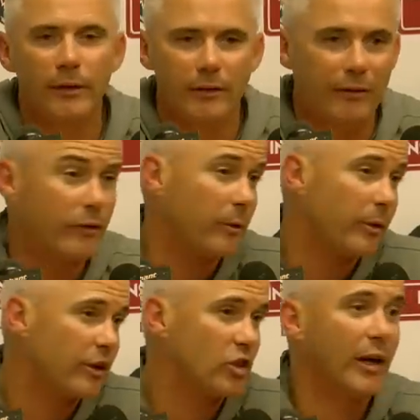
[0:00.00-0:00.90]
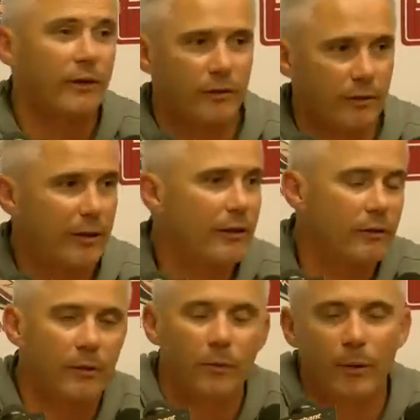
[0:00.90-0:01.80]
it's even some of the checks and things
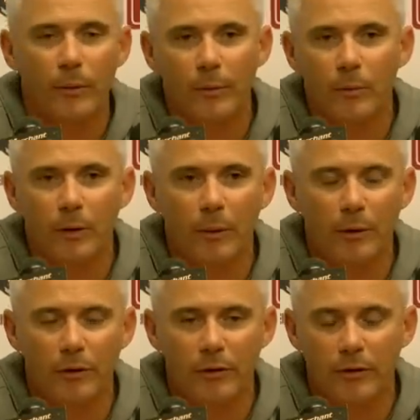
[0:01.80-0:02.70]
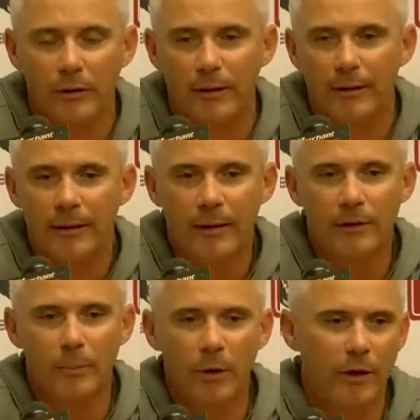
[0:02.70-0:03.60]
that, that we, we were able to to, uh,
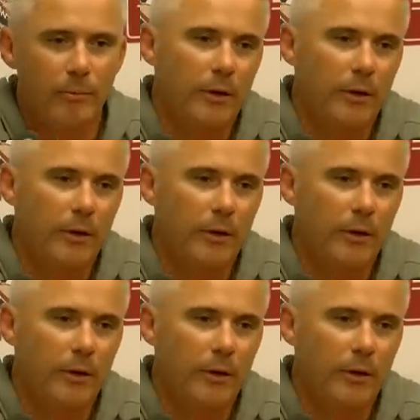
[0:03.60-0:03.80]
to put in.